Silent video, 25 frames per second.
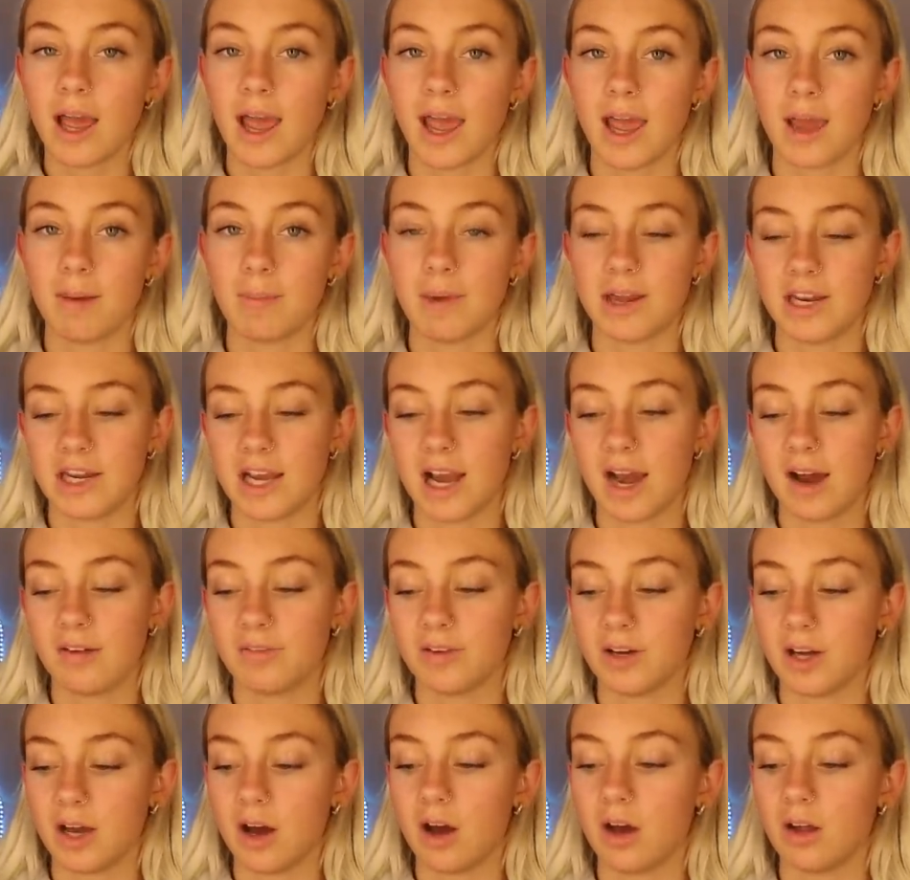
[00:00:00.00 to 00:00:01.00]
and you have
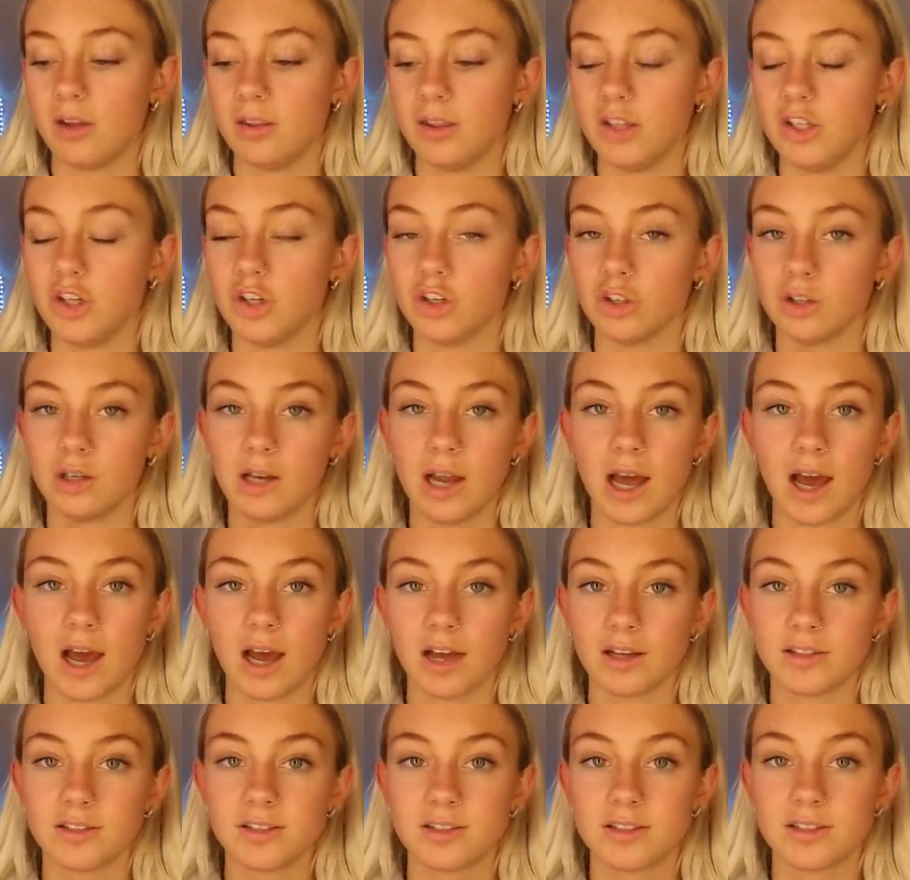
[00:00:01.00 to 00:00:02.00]
it on your
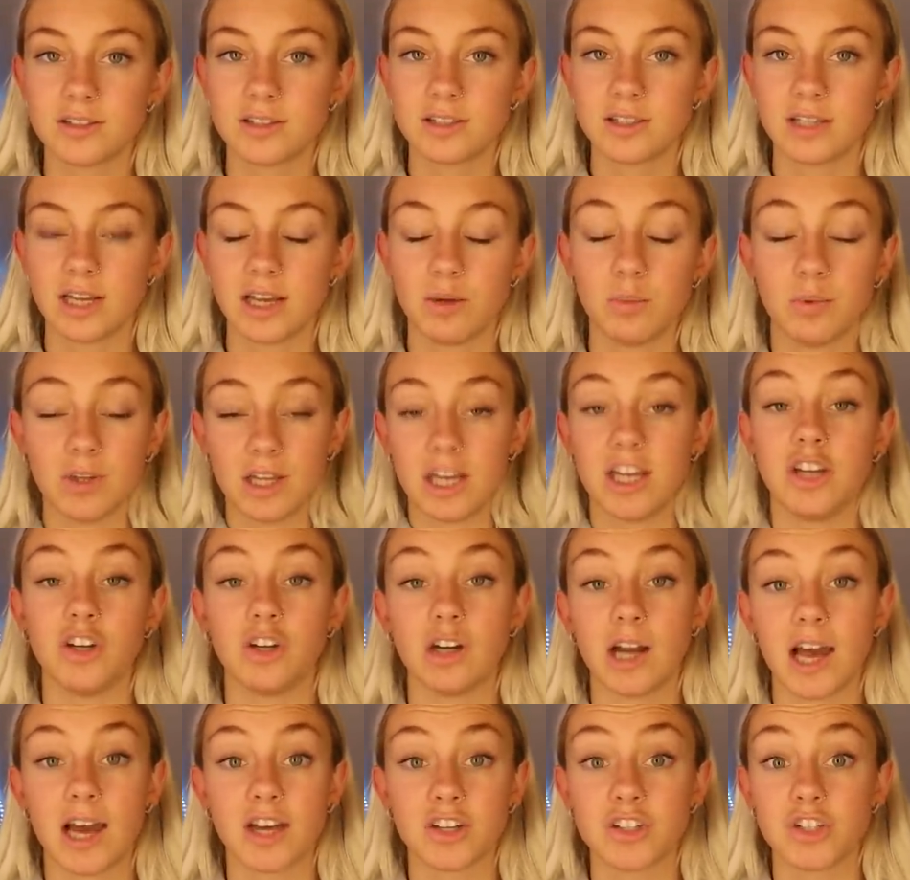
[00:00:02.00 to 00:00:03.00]
last
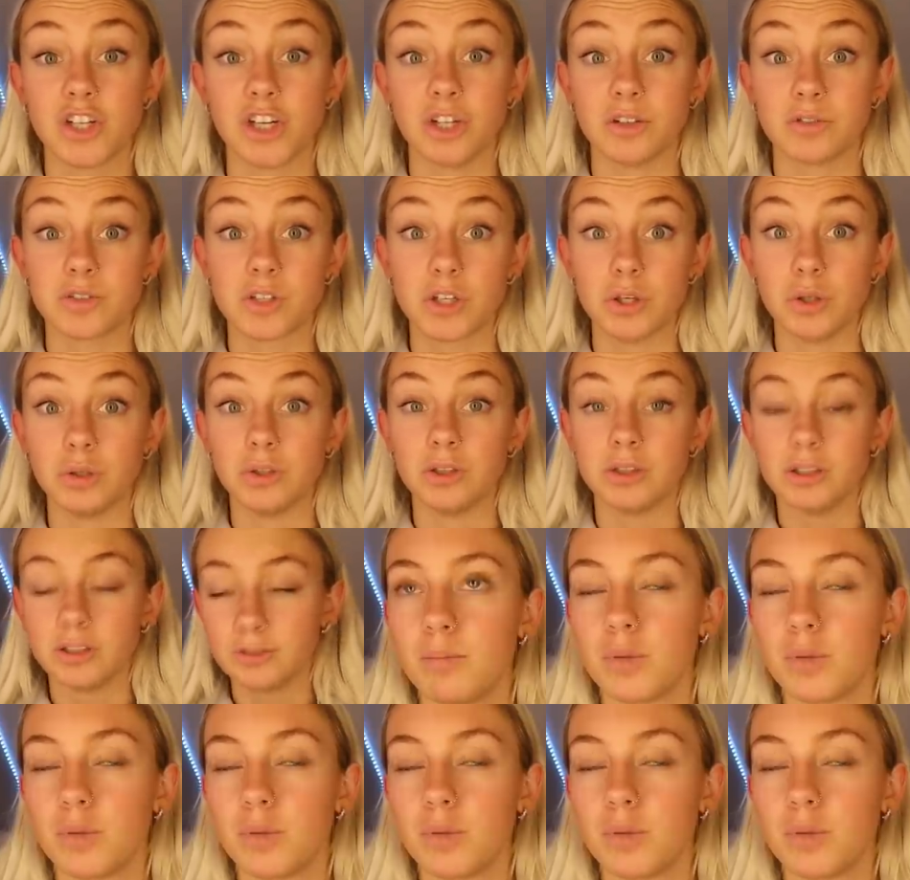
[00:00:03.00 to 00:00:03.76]
year of school.